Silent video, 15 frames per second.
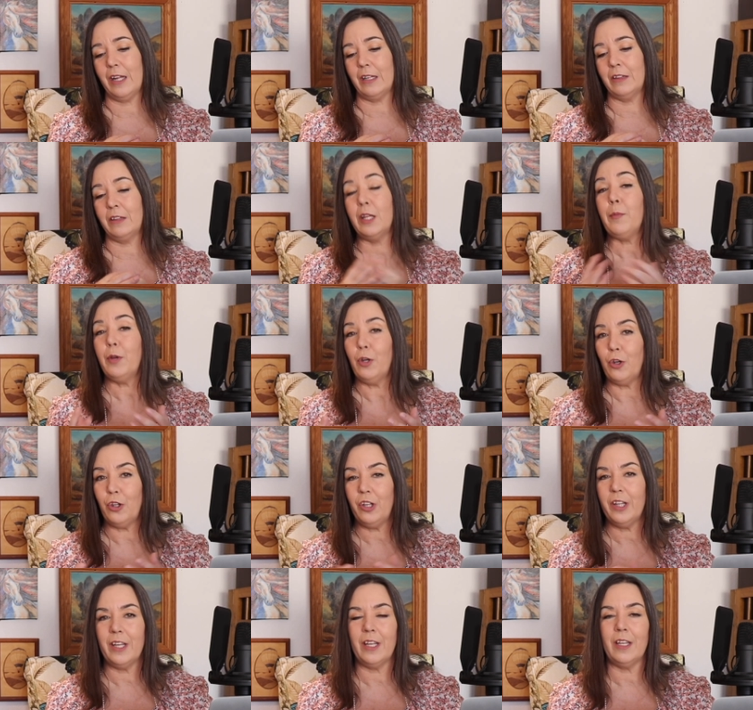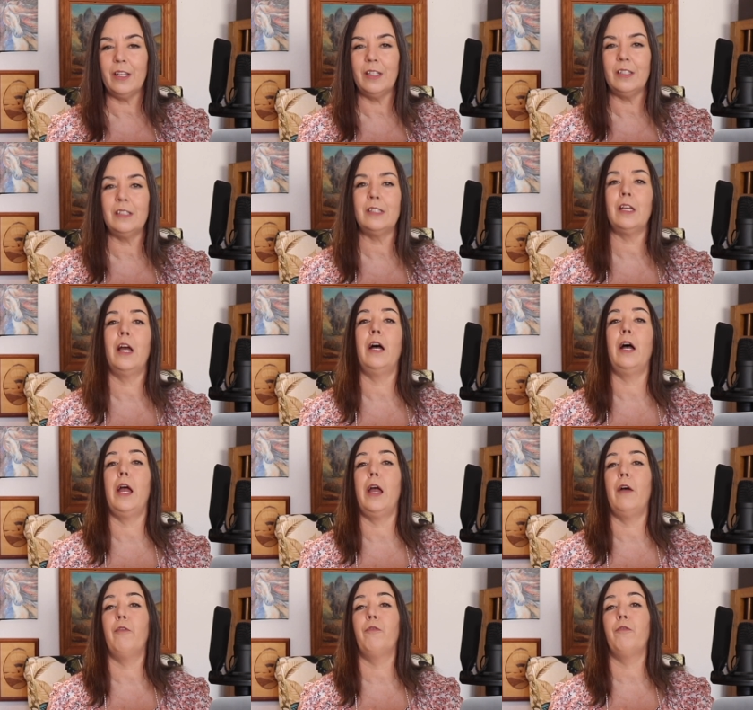Liminal is
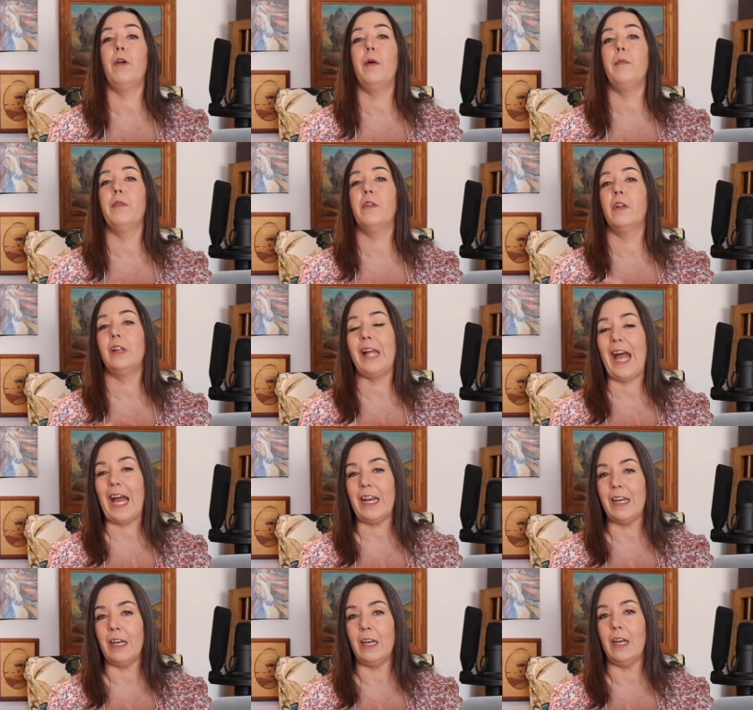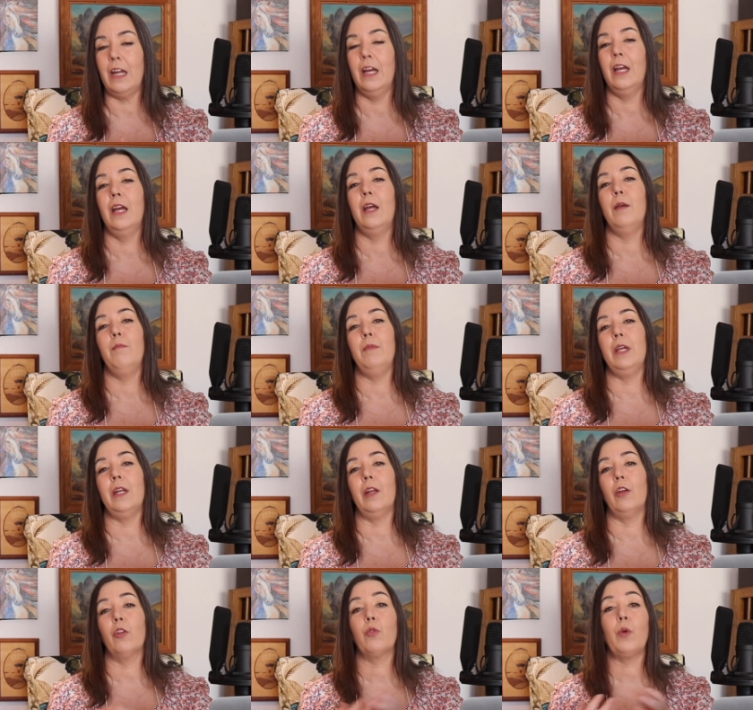from the Latin
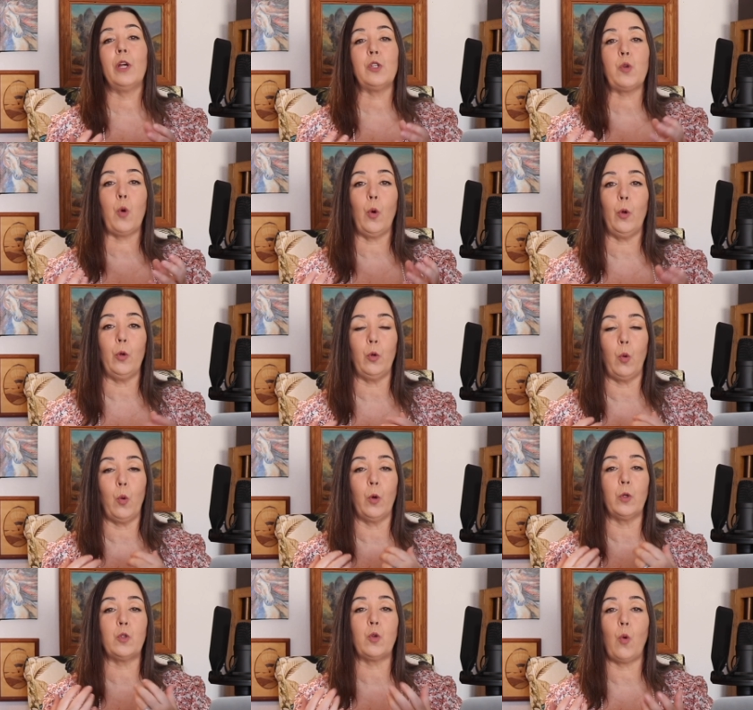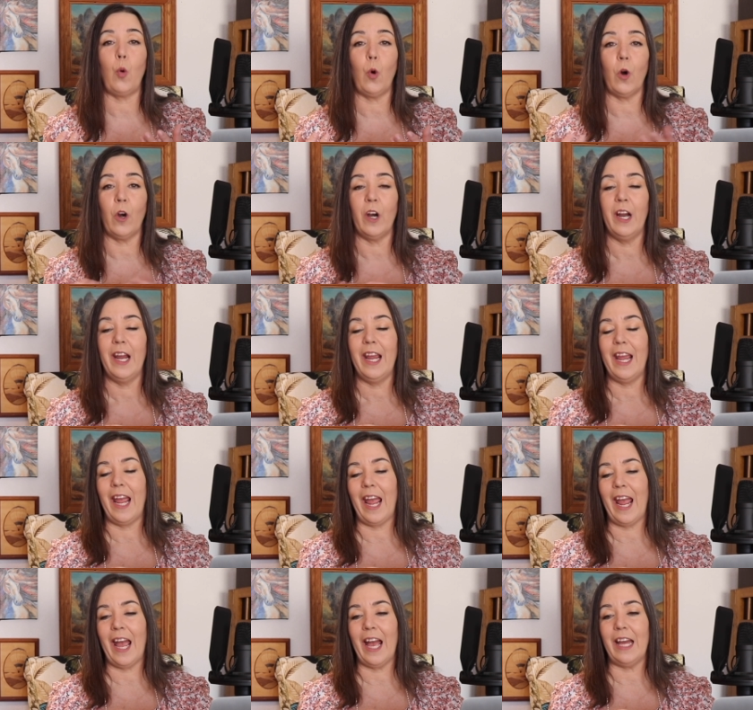meaning threshold or door,
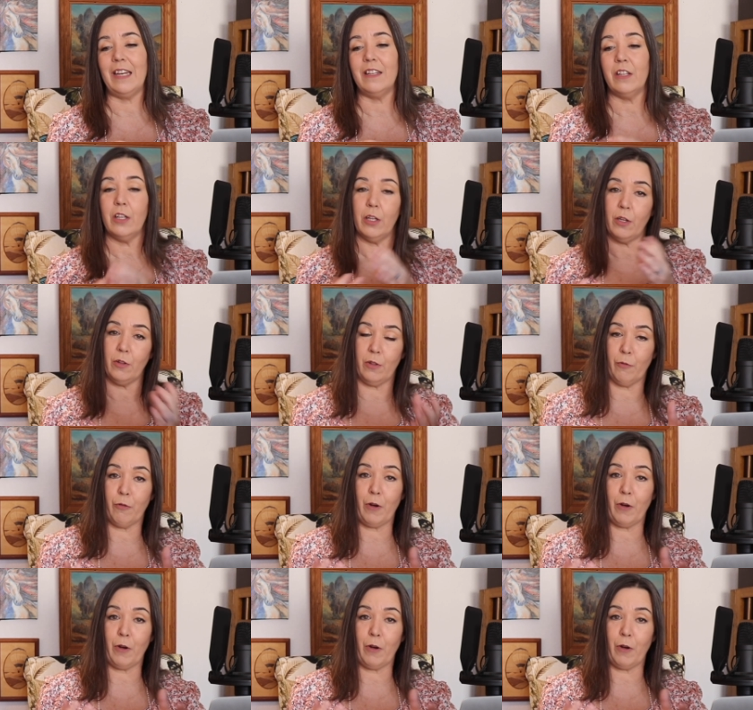and the